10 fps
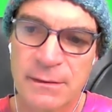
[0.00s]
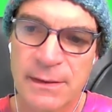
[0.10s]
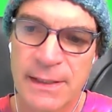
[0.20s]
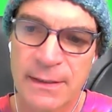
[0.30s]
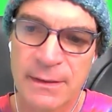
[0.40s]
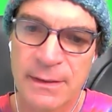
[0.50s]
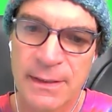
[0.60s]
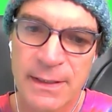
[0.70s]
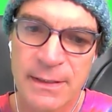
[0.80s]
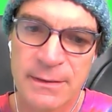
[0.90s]
and
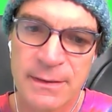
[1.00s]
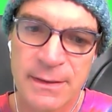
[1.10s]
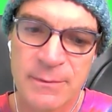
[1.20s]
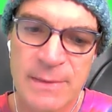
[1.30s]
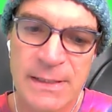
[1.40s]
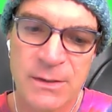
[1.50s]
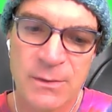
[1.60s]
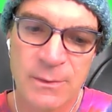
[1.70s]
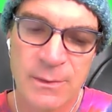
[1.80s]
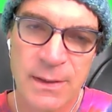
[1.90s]
it can make
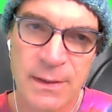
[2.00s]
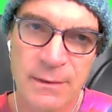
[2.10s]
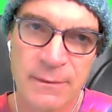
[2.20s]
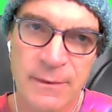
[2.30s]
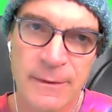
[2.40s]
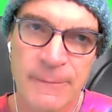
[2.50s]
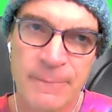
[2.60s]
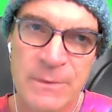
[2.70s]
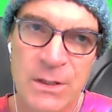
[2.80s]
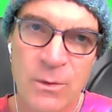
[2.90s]
you
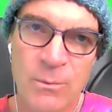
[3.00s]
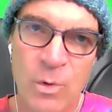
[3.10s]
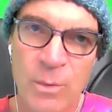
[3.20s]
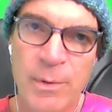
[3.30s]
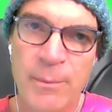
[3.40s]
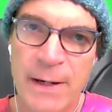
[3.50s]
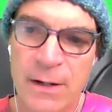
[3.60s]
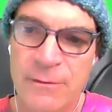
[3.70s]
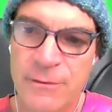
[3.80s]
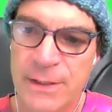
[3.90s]
more
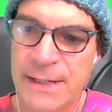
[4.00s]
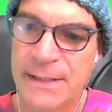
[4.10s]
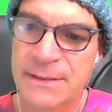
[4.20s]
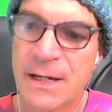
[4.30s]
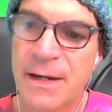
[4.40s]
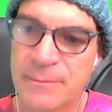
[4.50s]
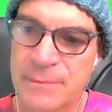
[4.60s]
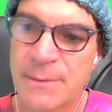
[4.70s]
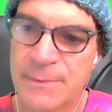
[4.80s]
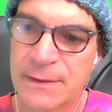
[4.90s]
prepared for the next time
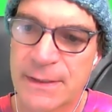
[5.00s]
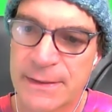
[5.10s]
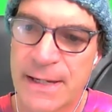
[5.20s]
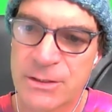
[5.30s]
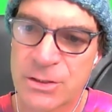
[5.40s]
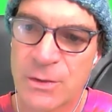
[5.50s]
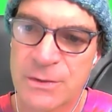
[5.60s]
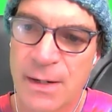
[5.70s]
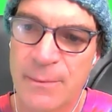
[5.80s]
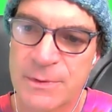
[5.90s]
something like that shows up.